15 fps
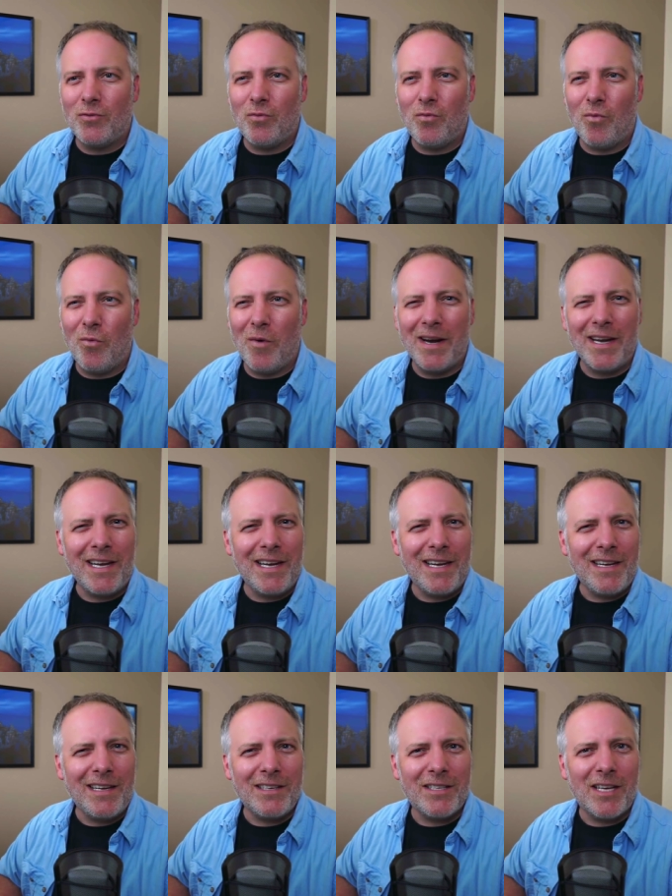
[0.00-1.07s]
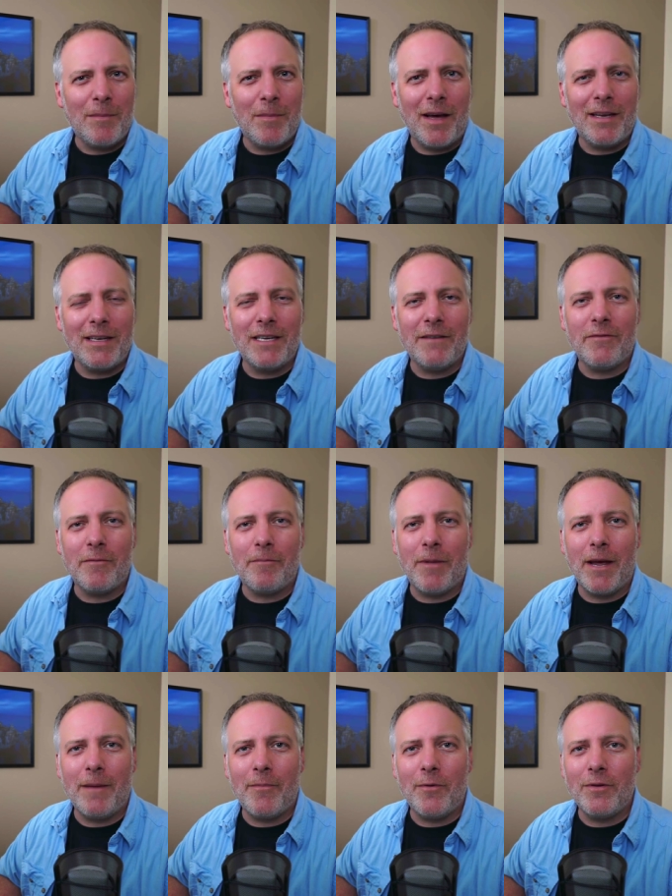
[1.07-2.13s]
20 some odd different
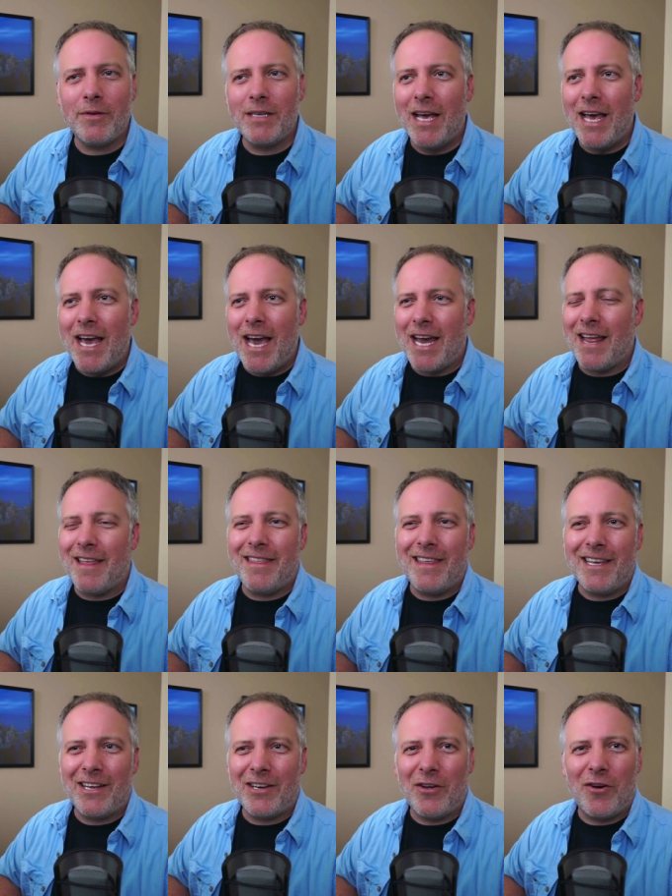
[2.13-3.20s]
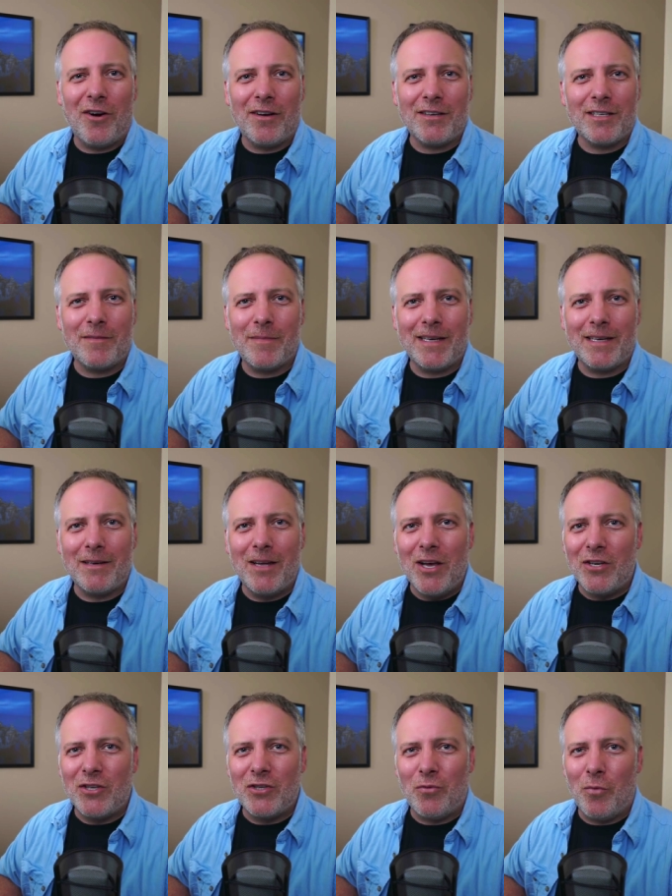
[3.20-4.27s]
papers, and I think it cost me
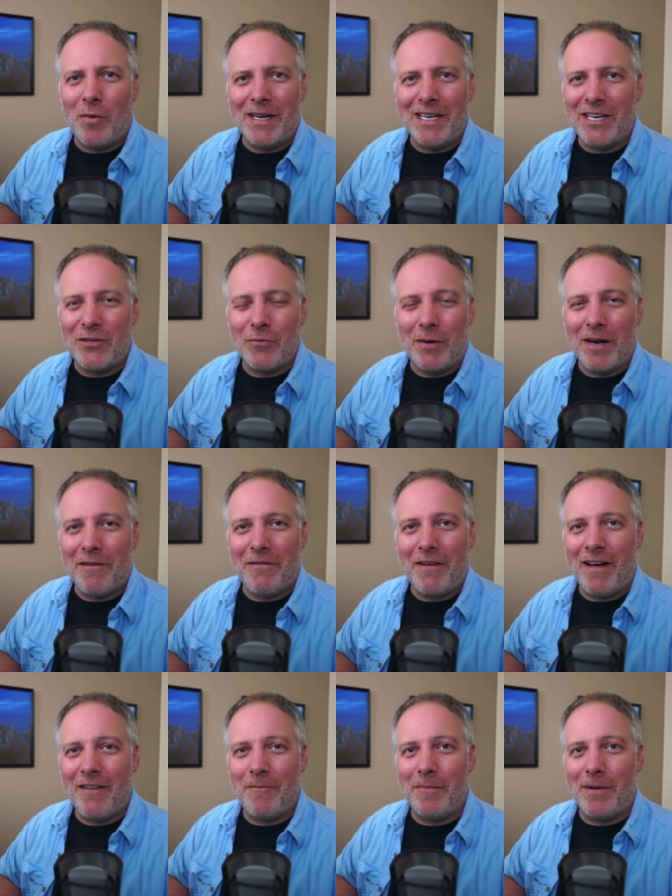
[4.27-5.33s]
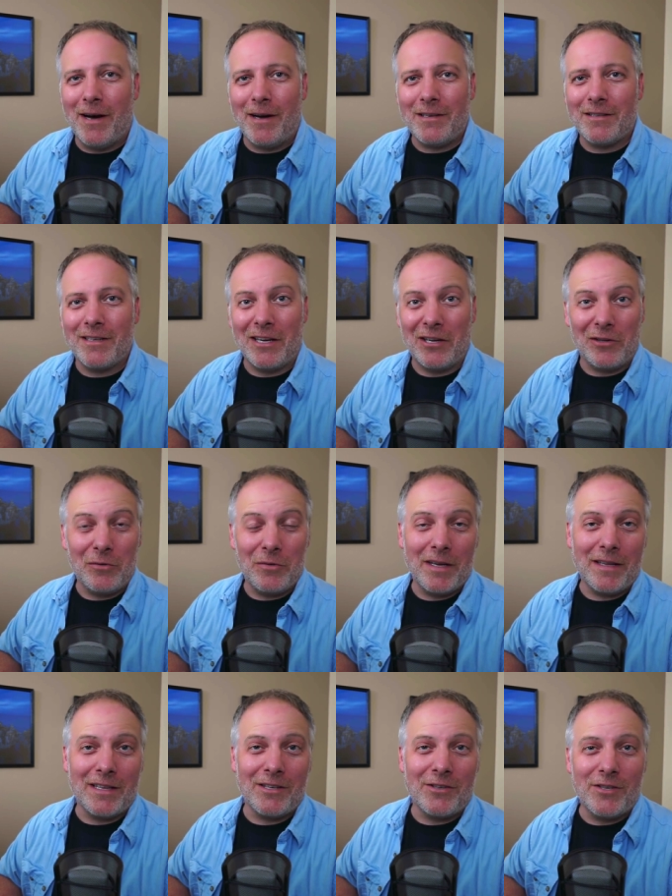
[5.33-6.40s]
20 to 25 bucks
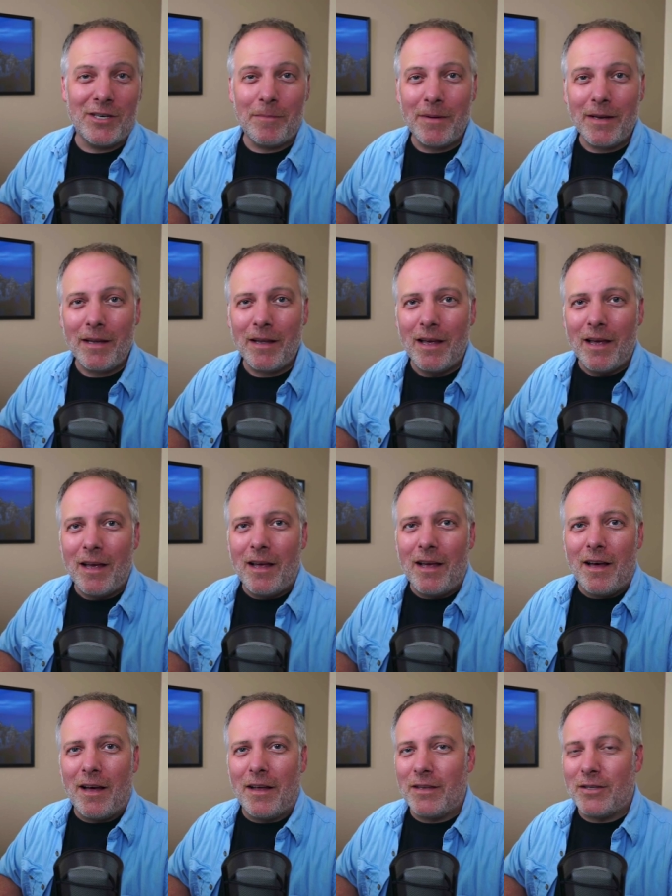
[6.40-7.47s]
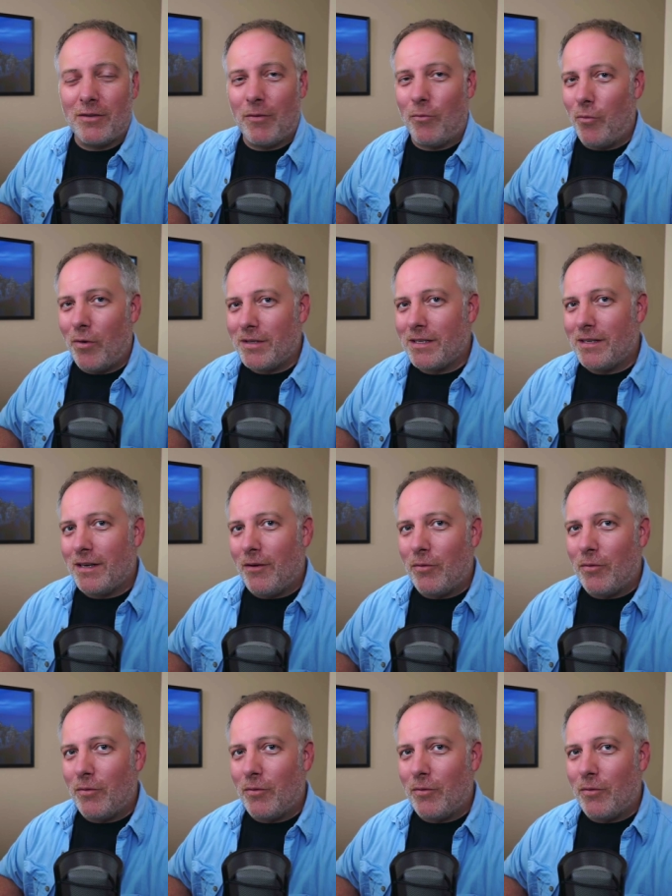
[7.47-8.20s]
including the shipping. So that wasn't